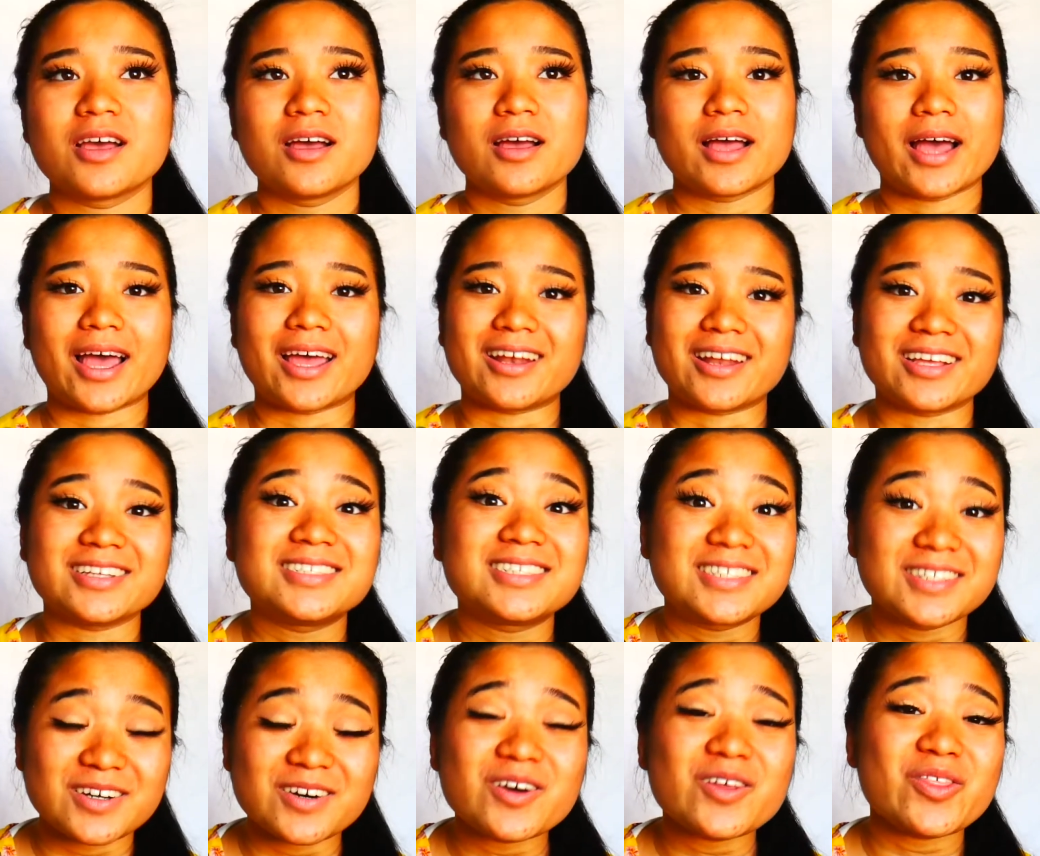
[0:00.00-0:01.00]
And I
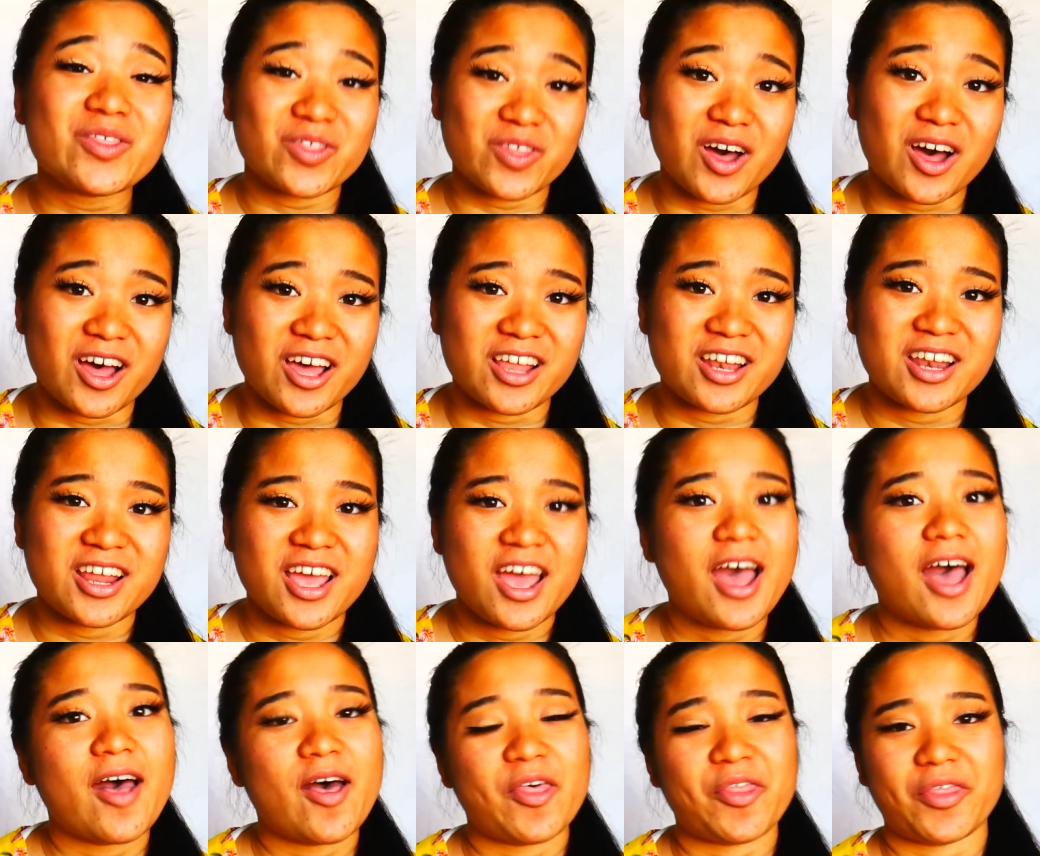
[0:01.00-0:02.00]
still thought
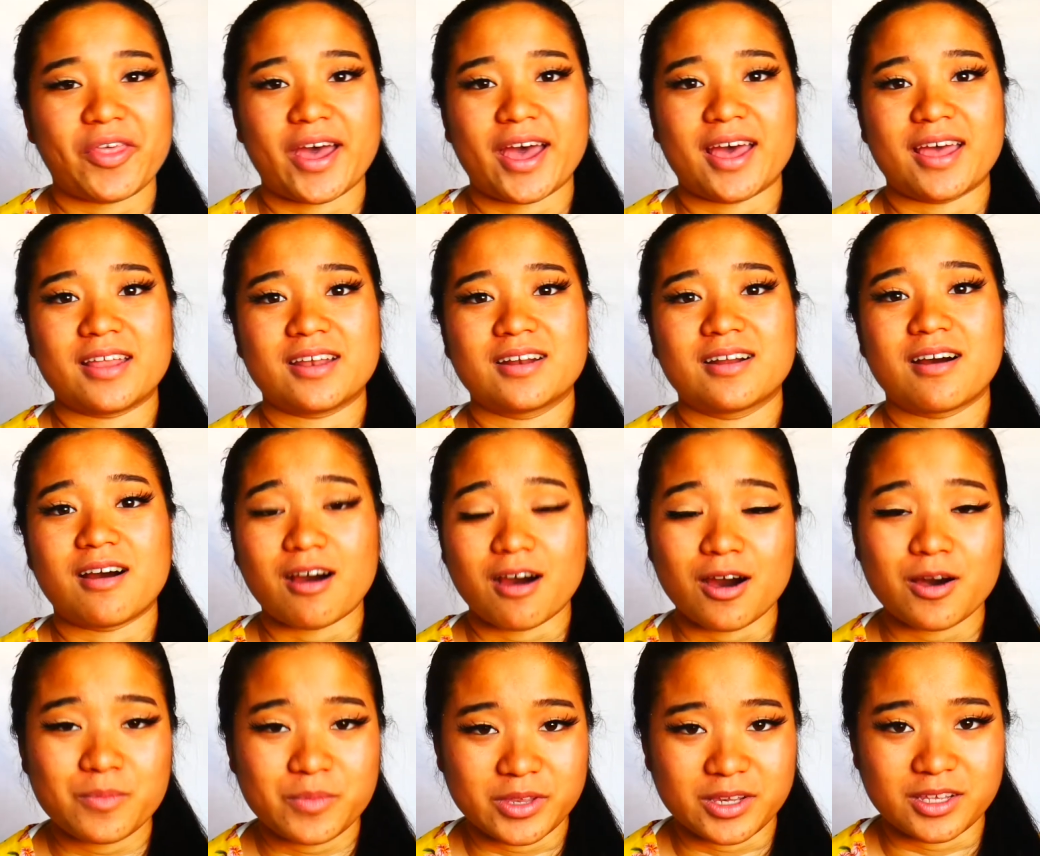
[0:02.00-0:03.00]
that
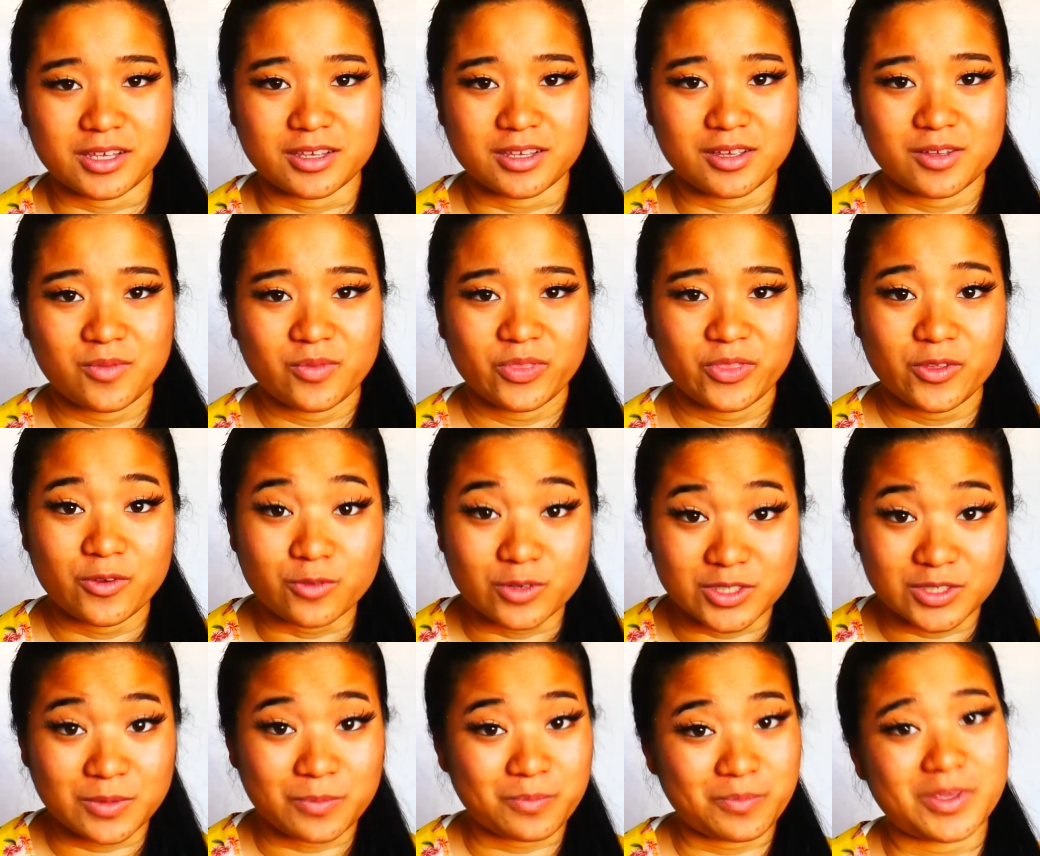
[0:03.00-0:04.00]
hominy was
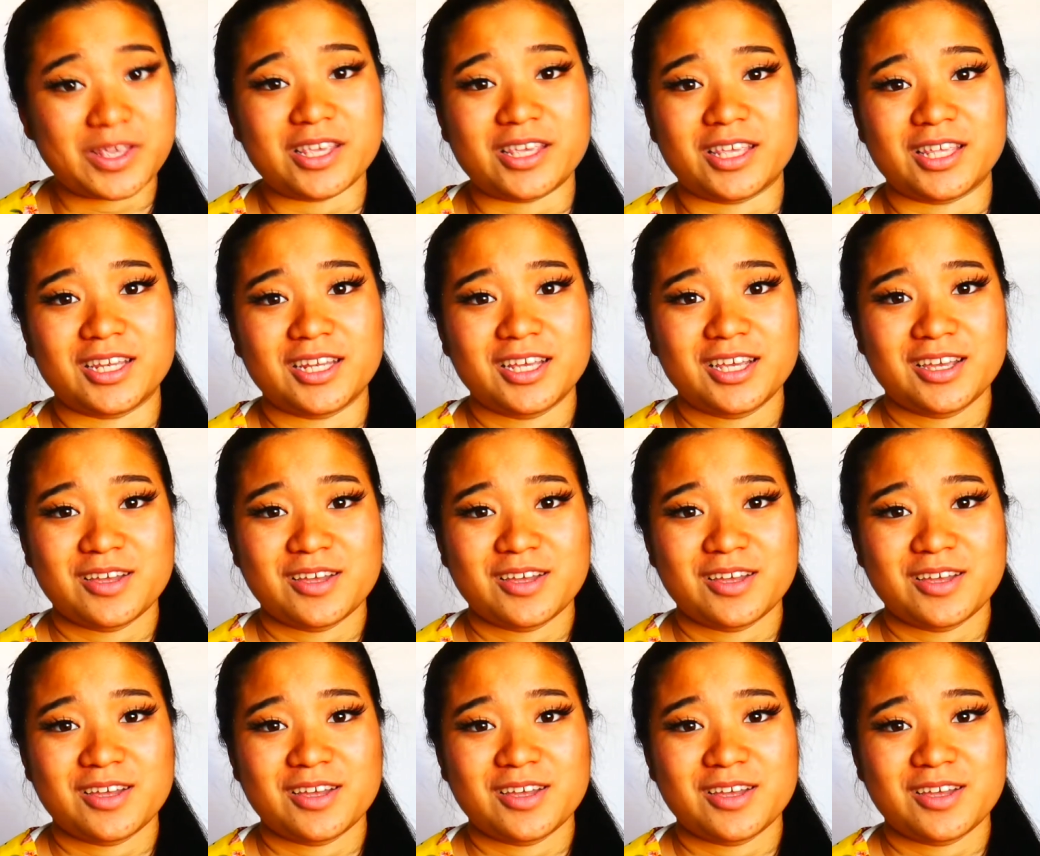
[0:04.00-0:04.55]
a bean,